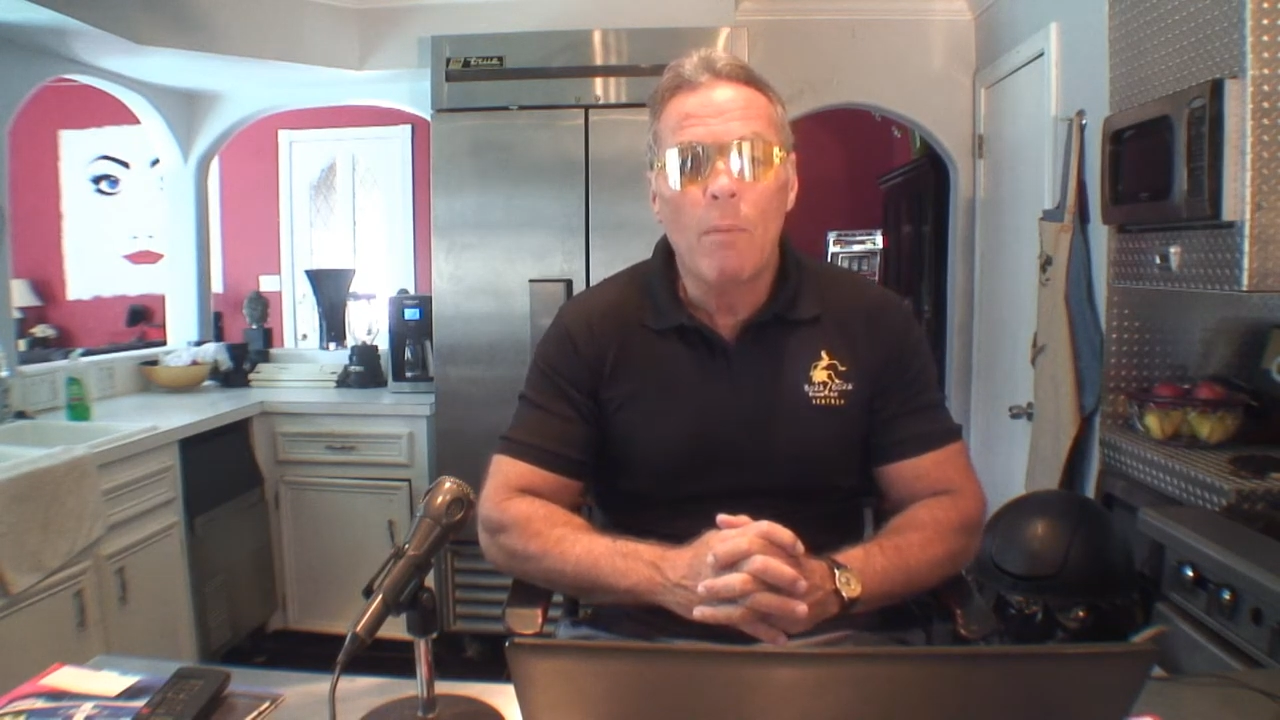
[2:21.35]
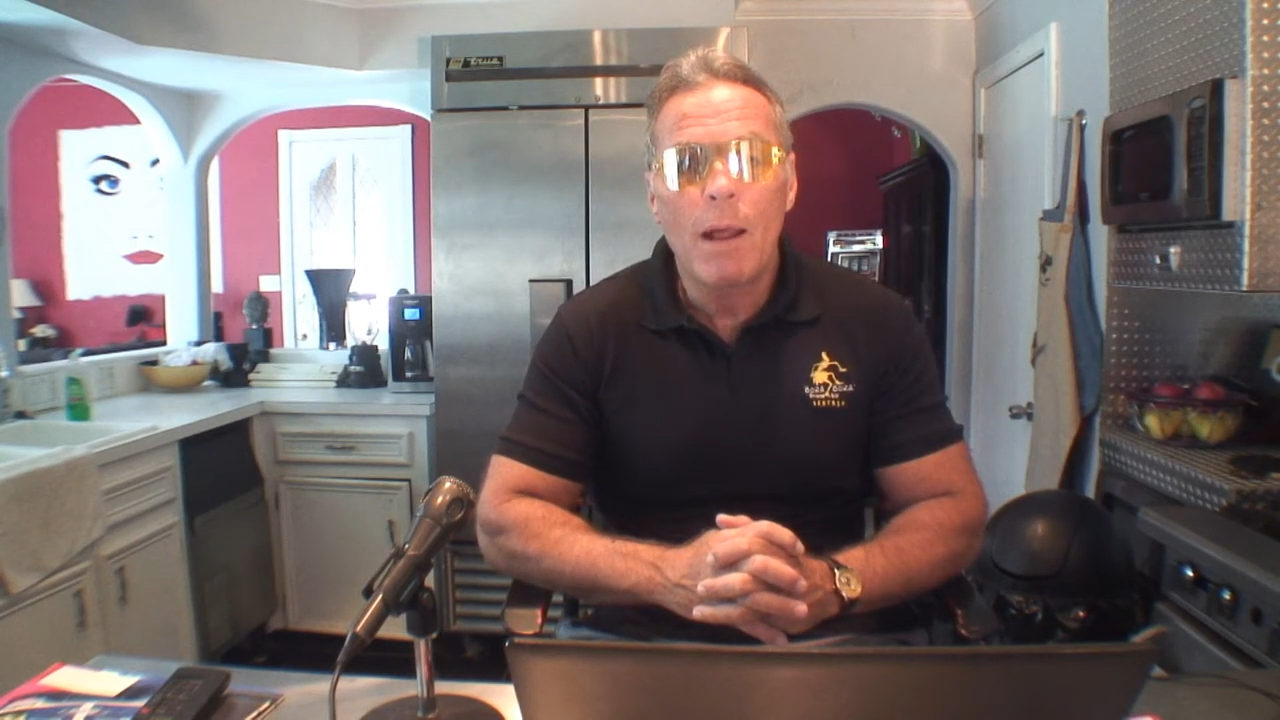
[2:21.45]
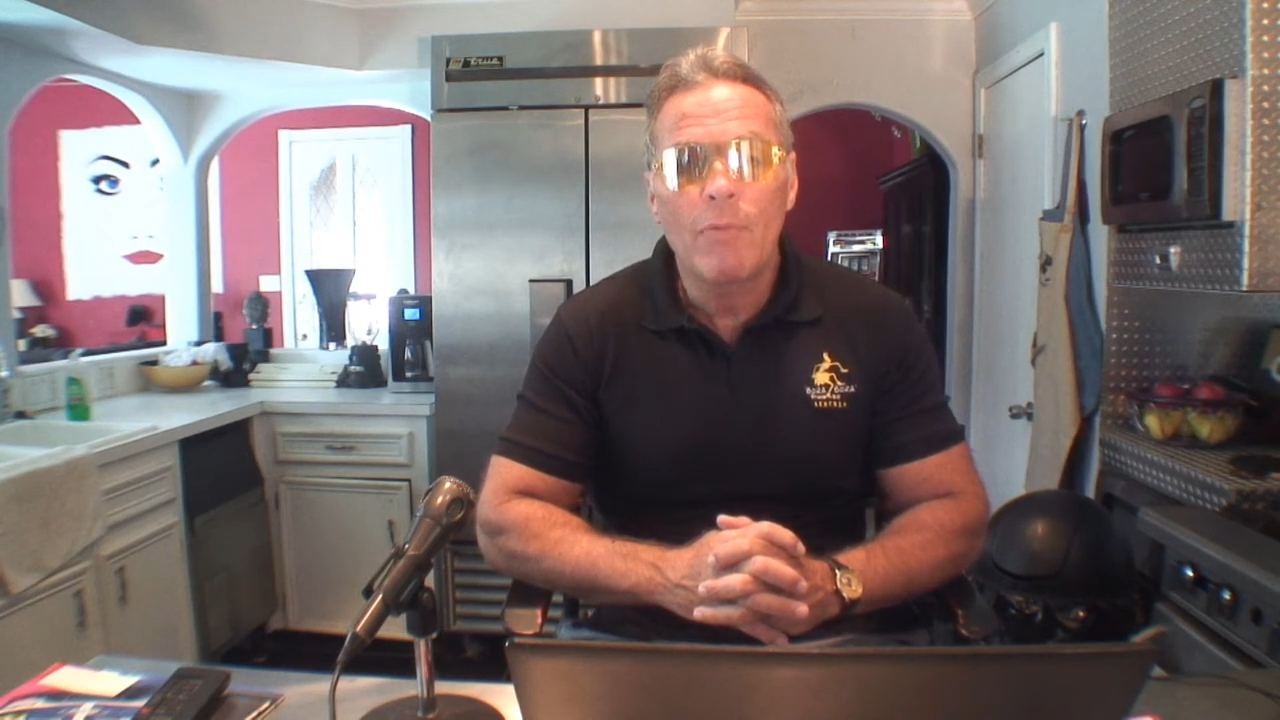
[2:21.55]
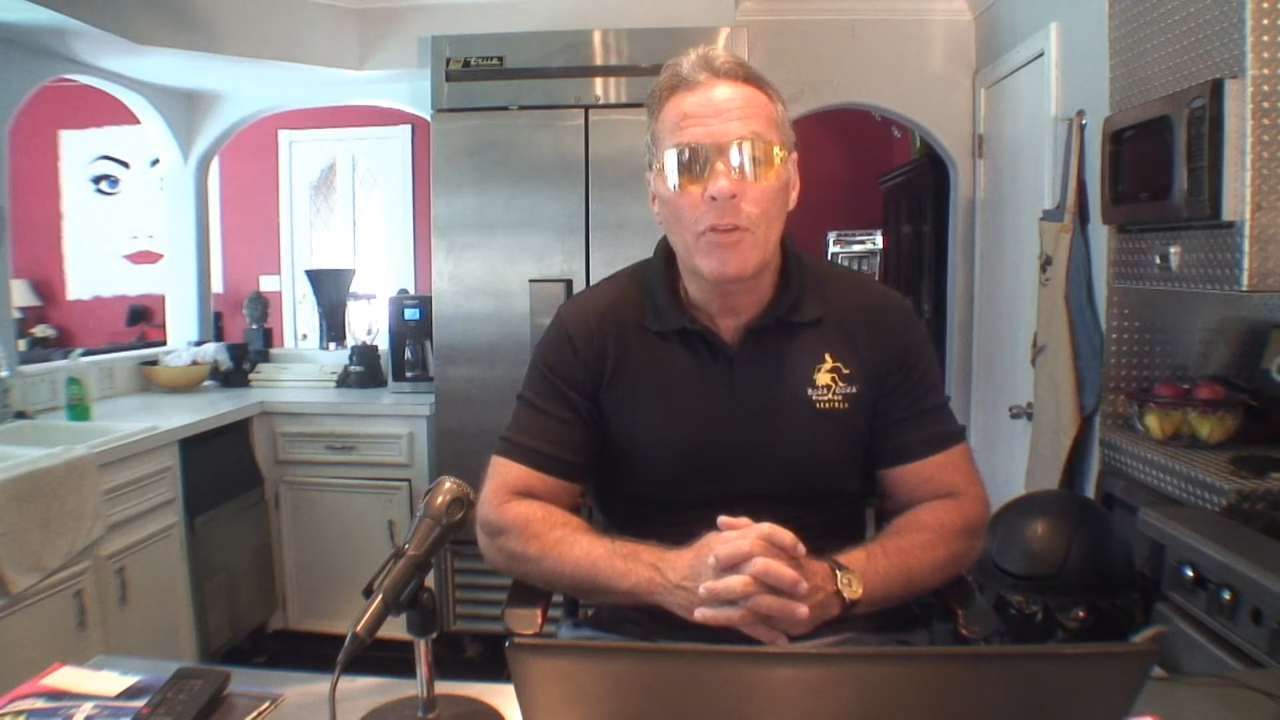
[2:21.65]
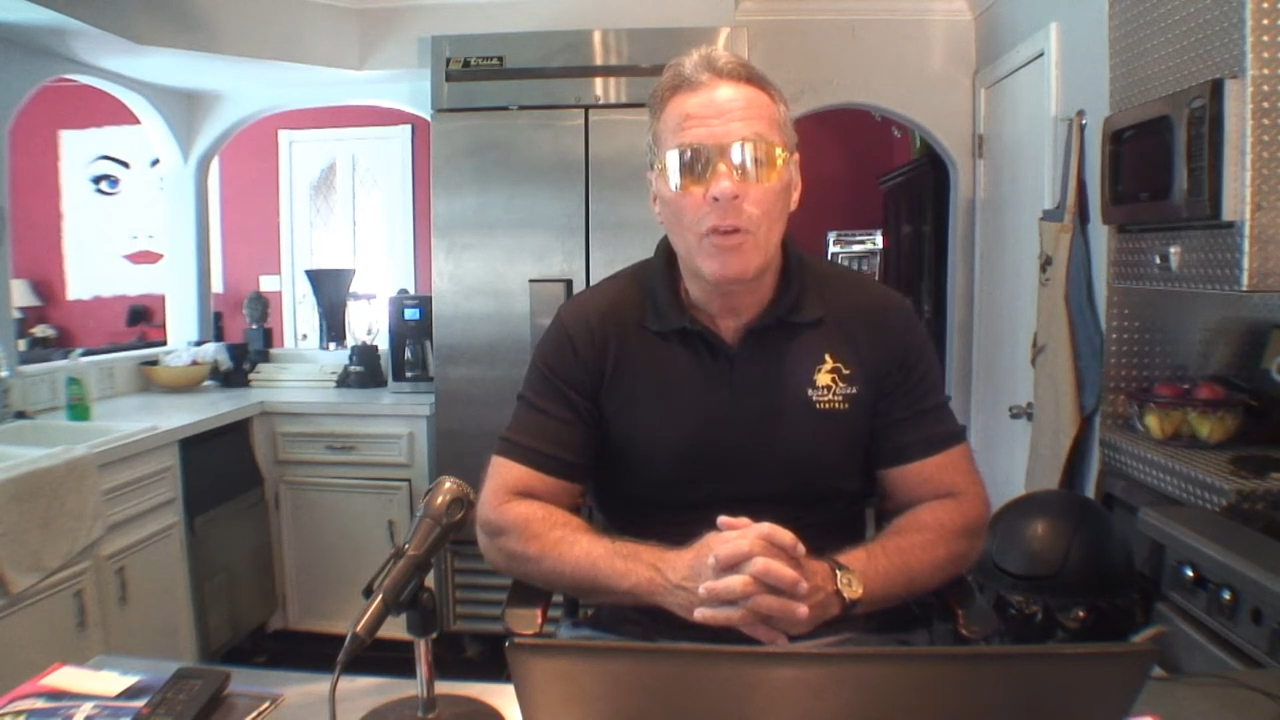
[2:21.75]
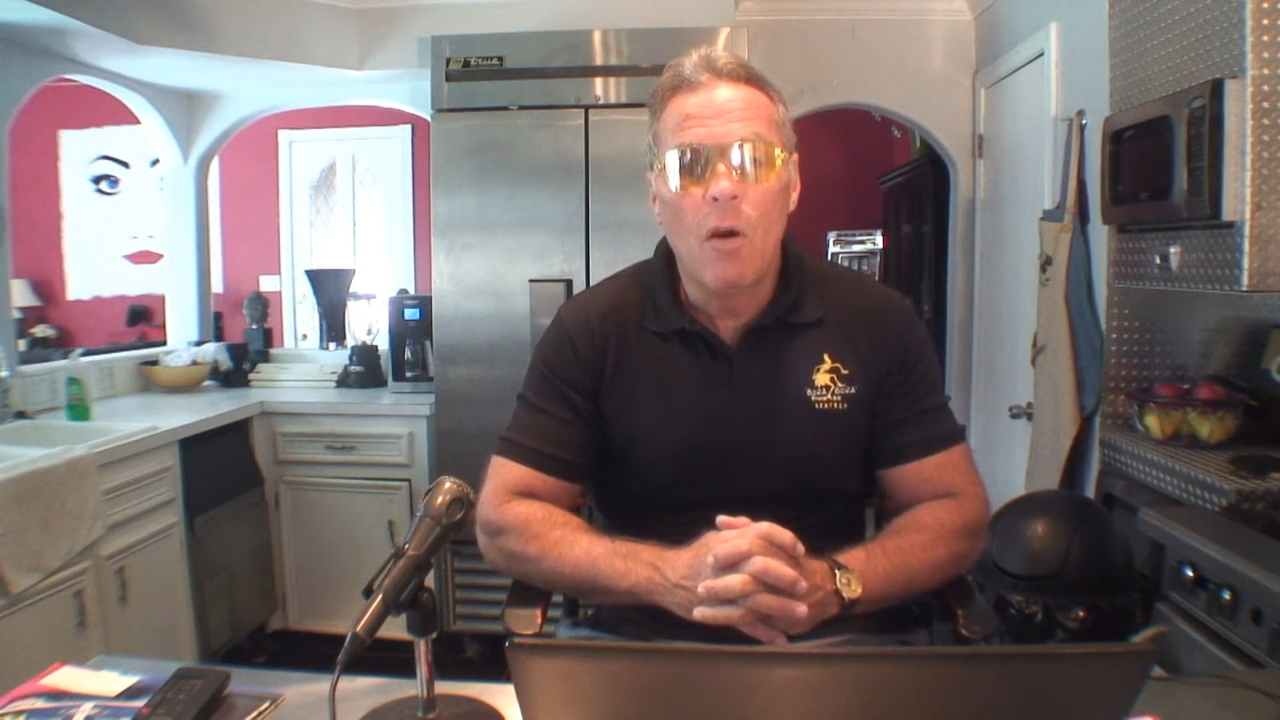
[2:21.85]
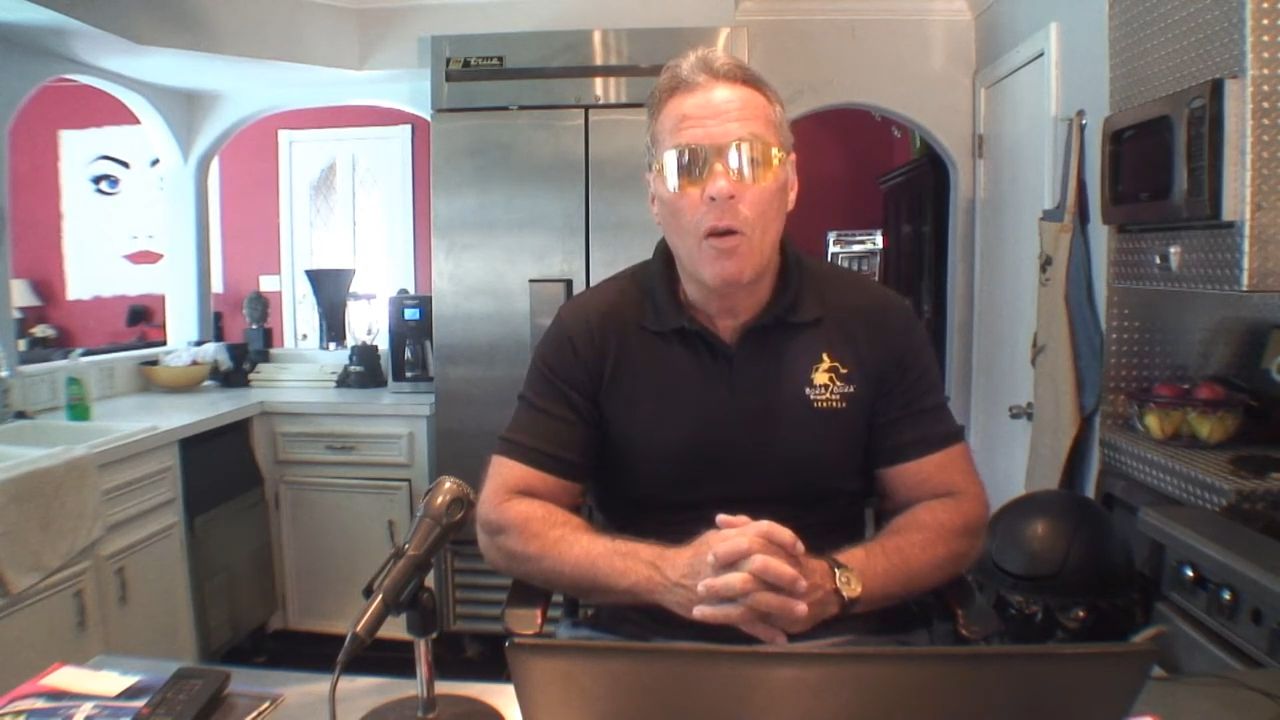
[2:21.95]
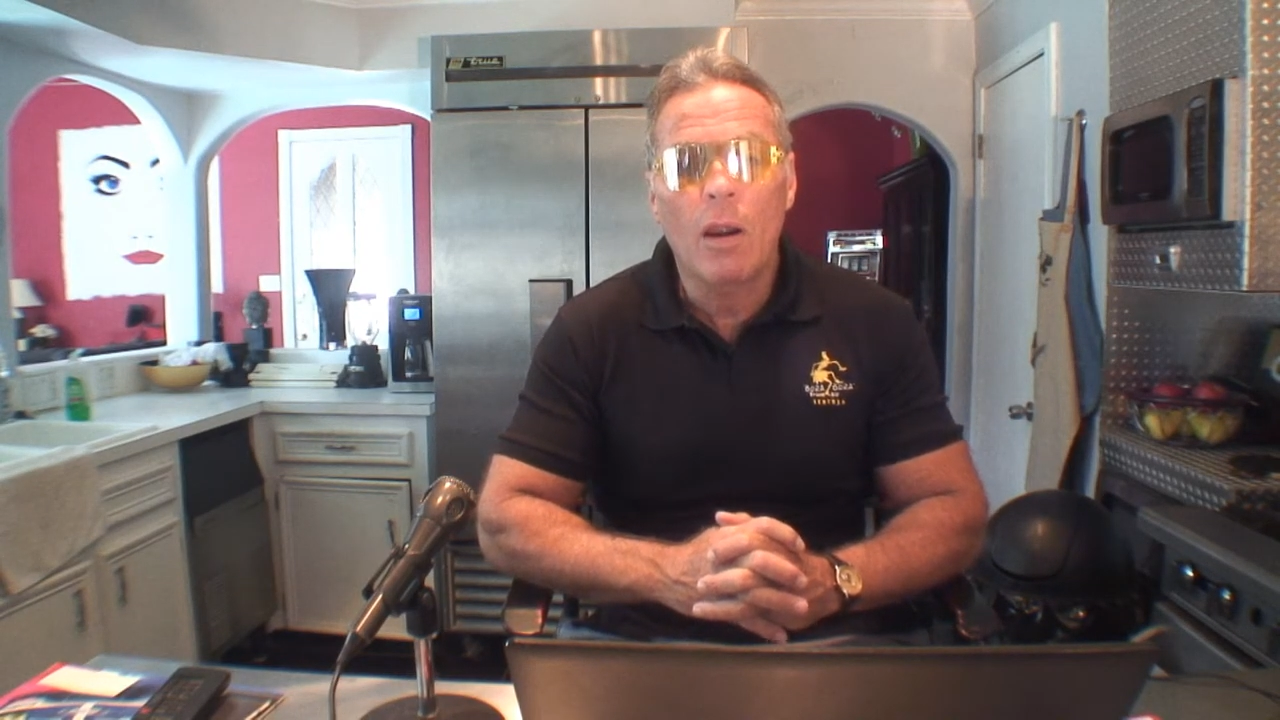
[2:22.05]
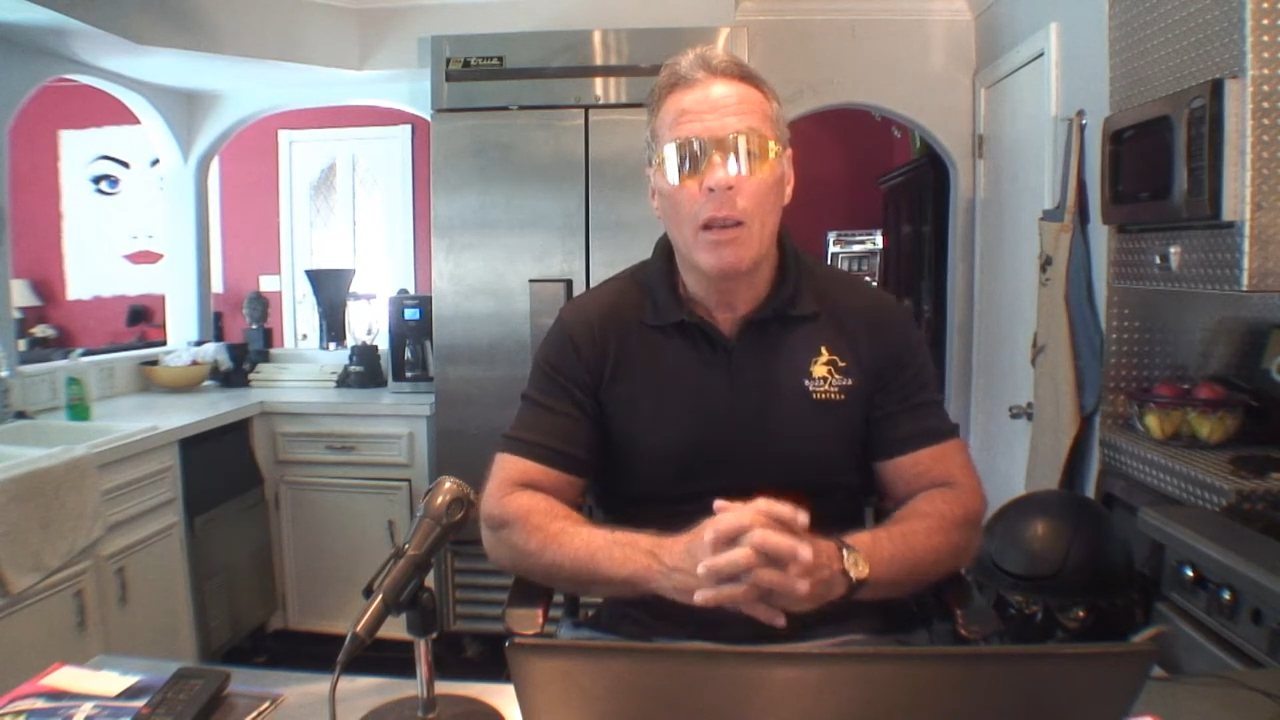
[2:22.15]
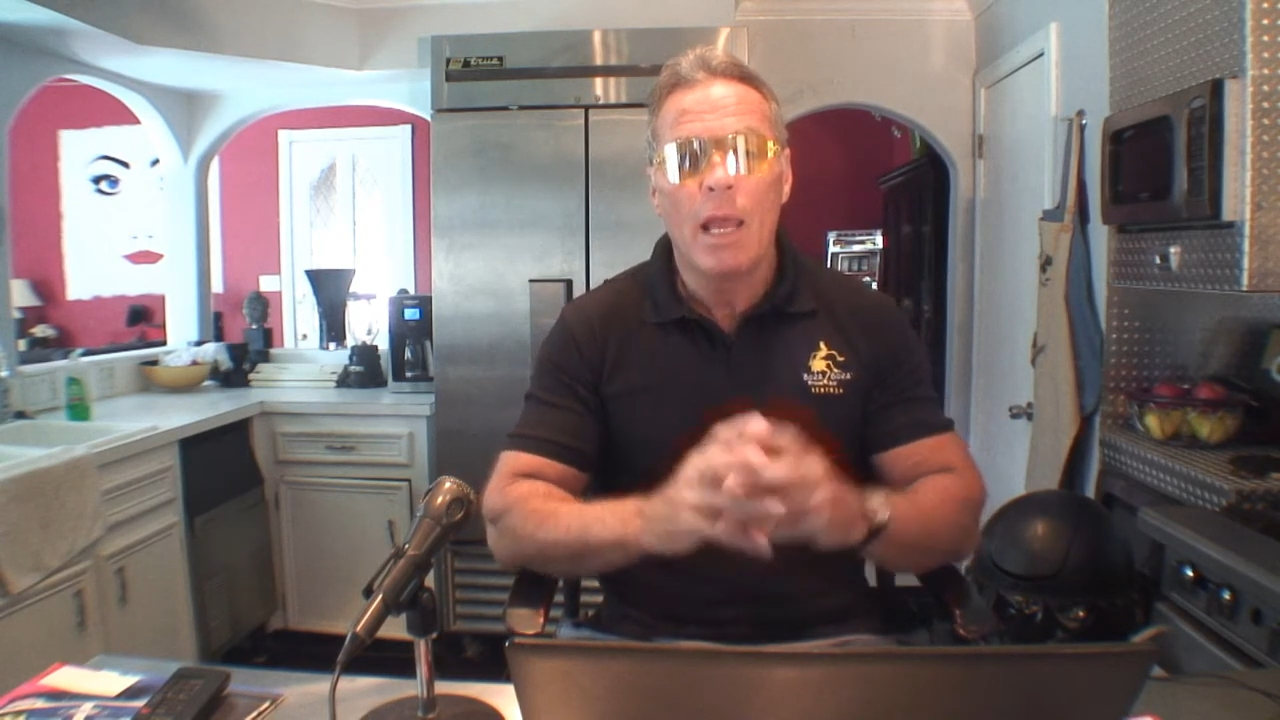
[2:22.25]
about this
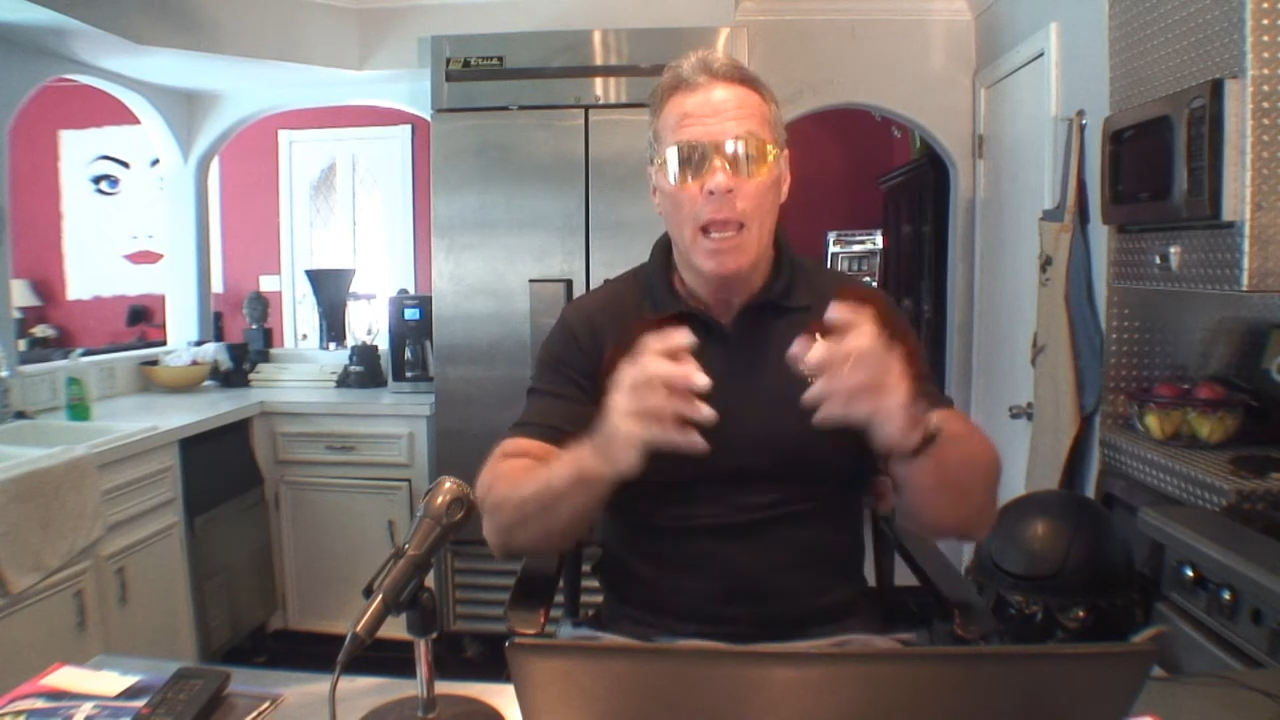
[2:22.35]
car,